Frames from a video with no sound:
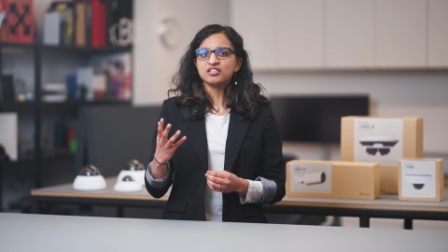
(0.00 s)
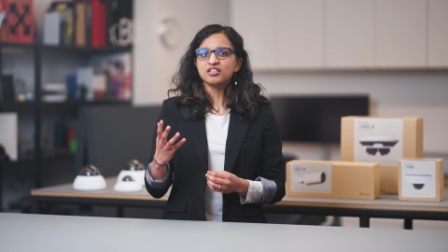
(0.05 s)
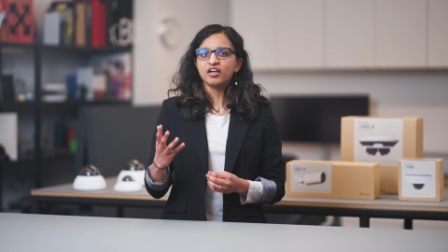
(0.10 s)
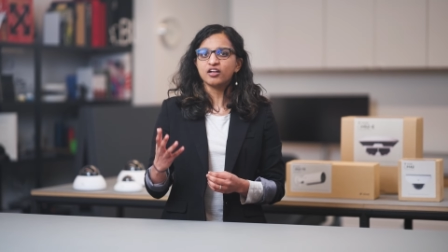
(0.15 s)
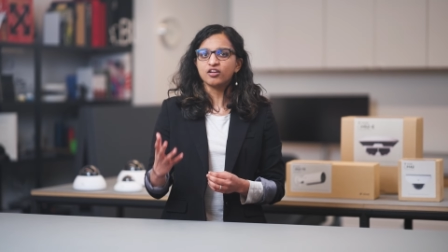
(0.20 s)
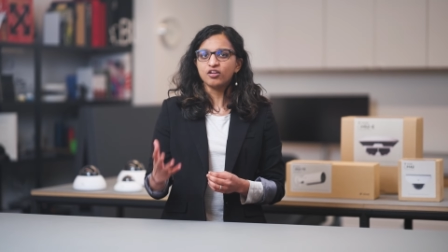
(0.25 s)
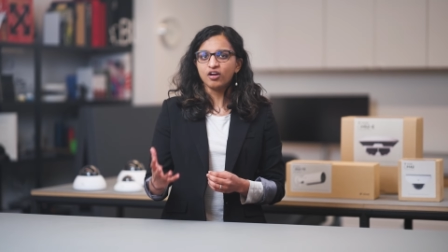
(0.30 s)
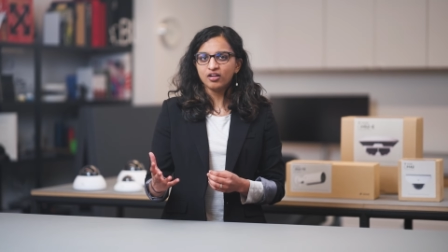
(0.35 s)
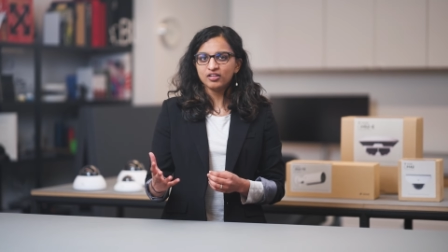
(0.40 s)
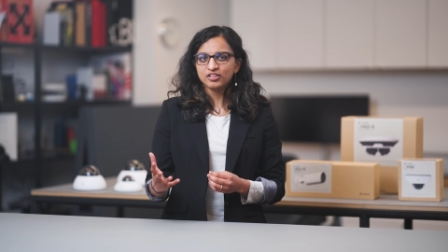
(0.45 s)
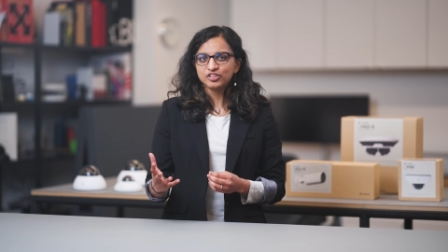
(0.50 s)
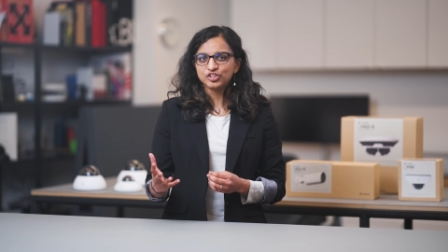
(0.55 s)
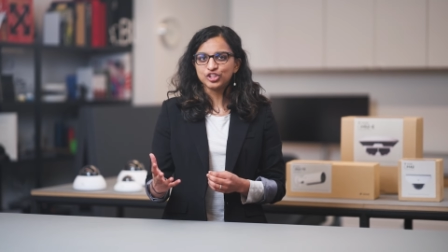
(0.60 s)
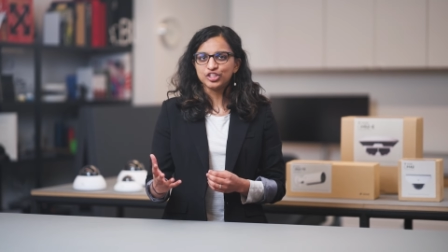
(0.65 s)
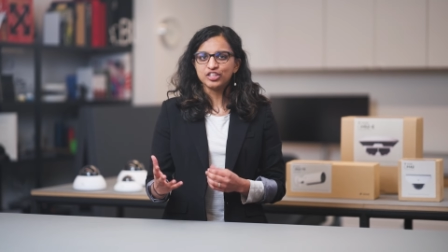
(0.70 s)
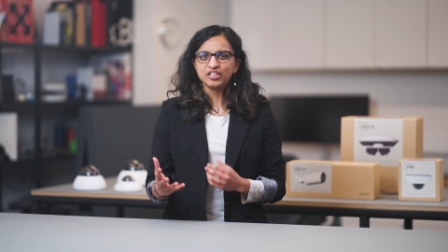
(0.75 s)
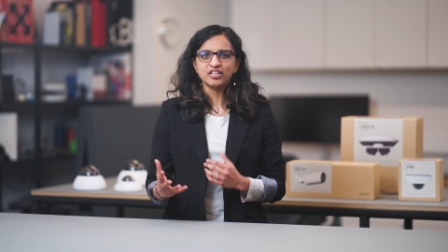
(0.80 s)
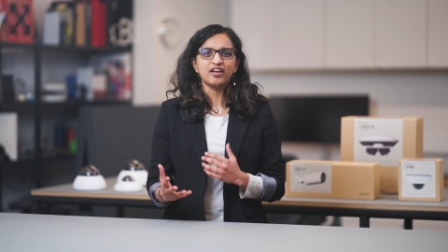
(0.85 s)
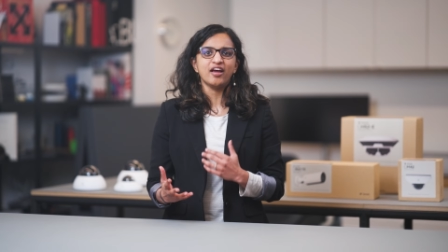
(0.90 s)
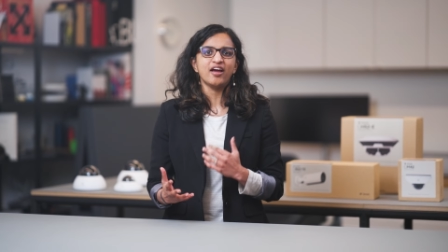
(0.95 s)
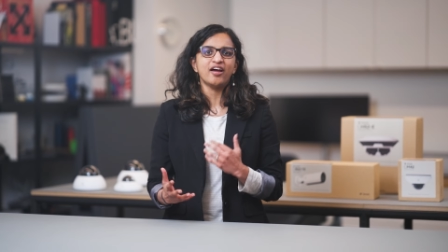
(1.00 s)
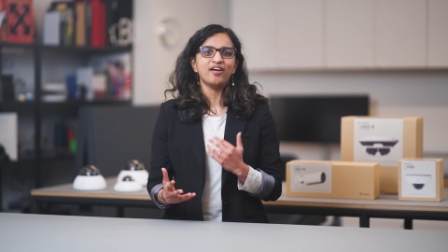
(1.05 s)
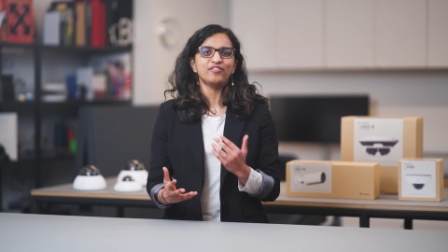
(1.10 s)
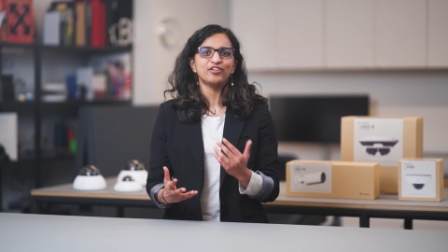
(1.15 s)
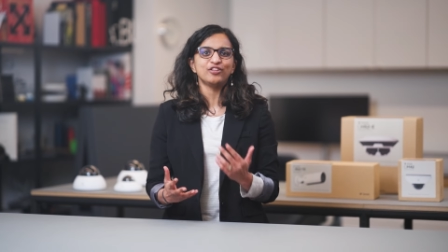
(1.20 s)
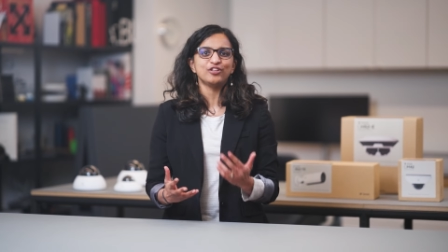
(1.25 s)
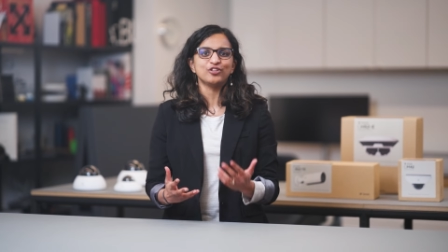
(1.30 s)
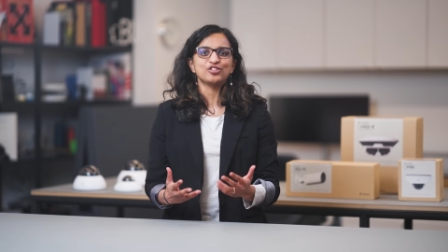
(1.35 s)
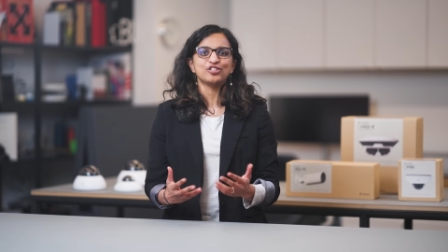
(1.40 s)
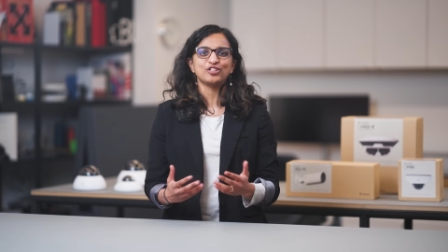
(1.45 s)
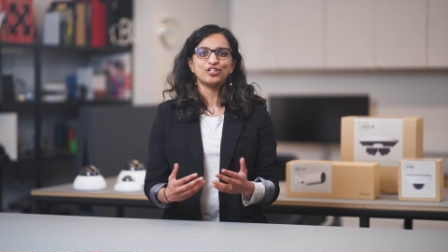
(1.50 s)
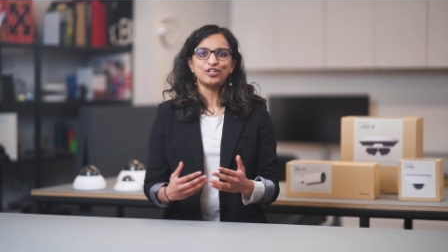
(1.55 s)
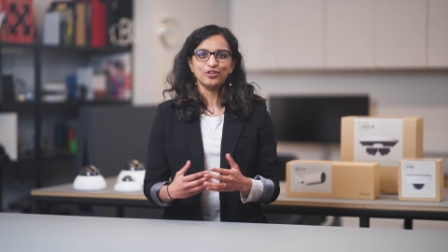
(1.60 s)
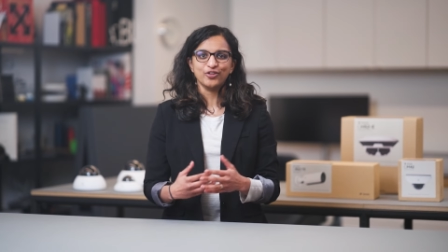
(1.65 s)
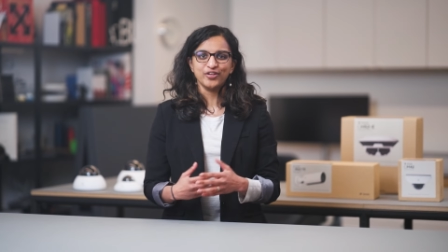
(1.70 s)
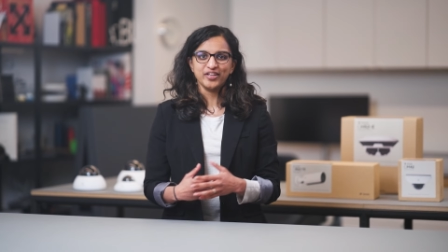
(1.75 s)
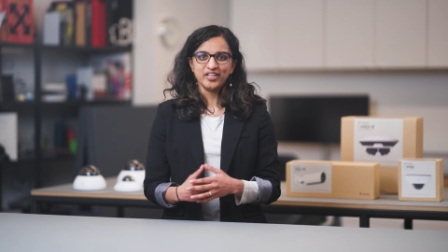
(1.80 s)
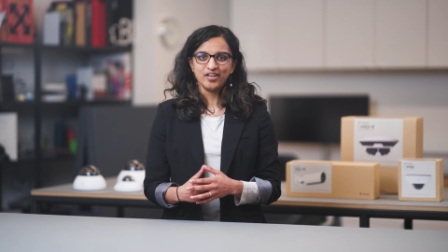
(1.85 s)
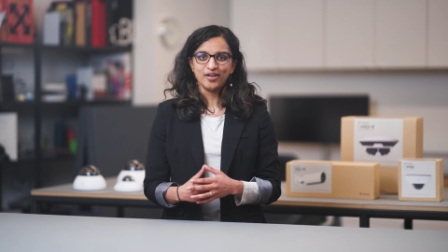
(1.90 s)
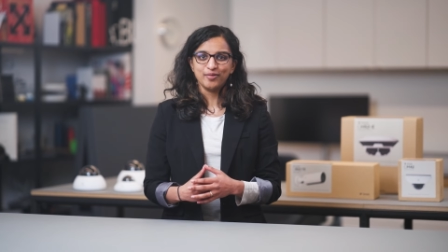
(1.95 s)
technology can have on their
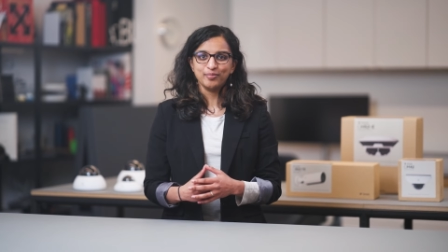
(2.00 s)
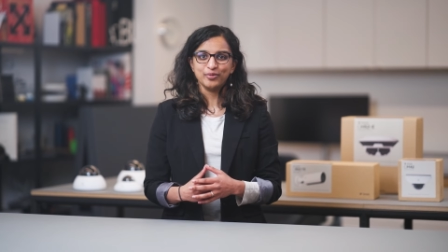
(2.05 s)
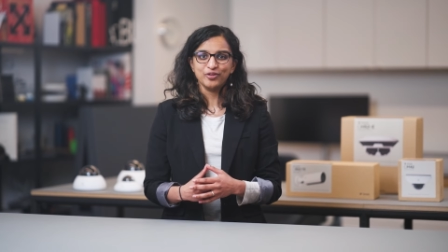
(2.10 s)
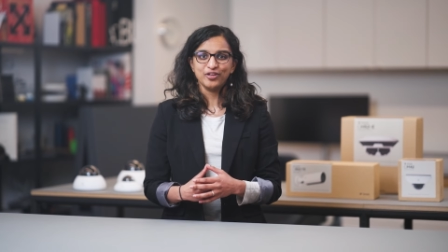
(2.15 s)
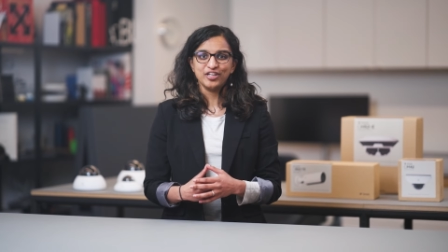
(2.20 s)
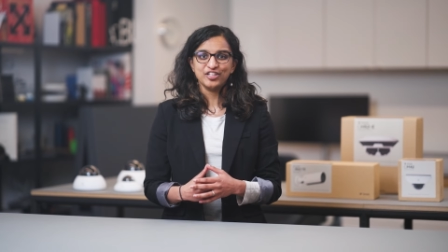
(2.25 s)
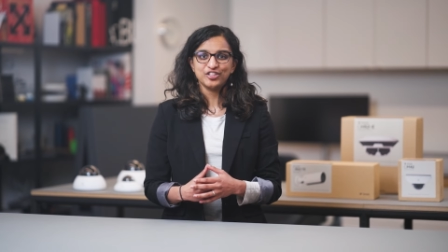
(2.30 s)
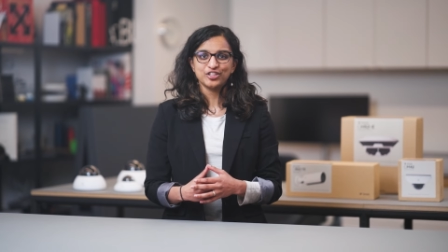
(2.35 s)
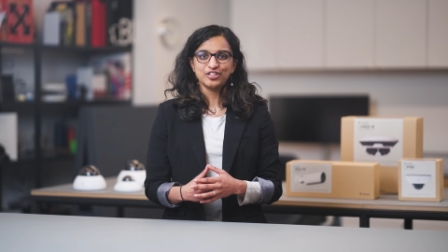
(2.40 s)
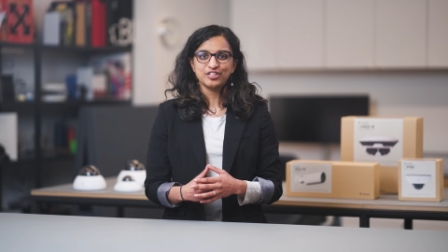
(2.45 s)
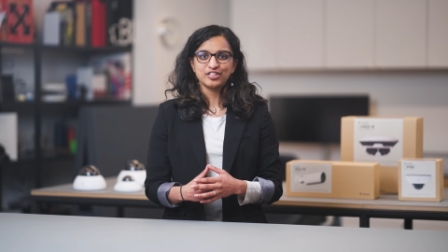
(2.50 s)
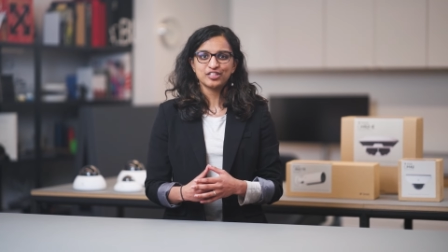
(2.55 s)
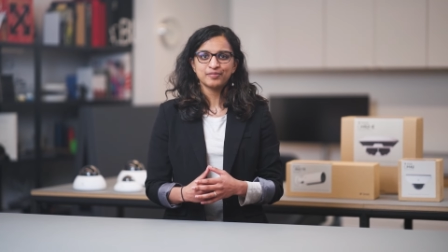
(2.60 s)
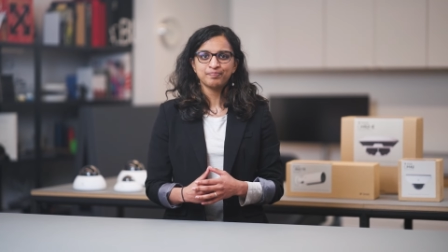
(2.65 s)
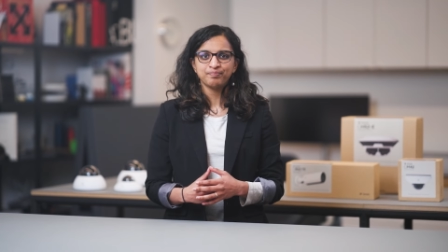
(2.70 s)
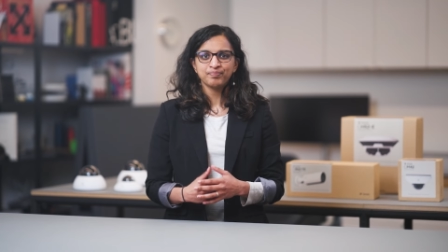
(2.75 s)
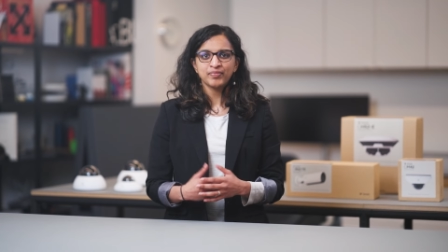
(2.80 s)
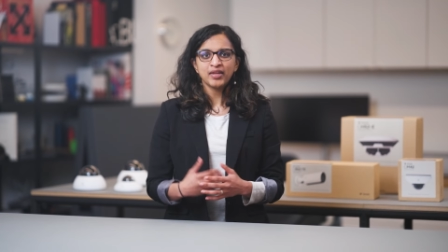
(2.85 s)
security operations.